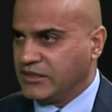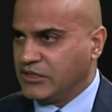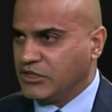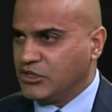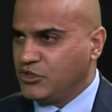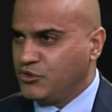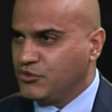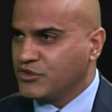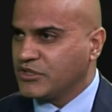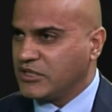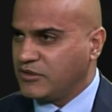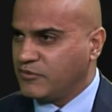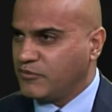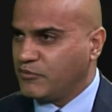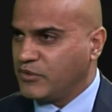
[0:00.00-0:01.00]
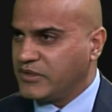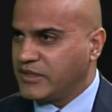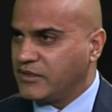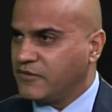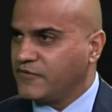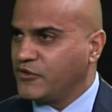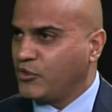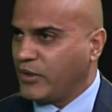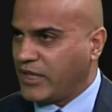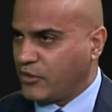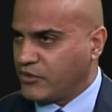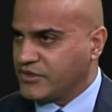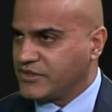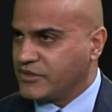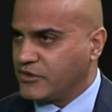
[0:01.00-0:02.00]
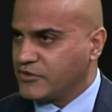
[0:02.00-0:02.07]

Usually within a few hours,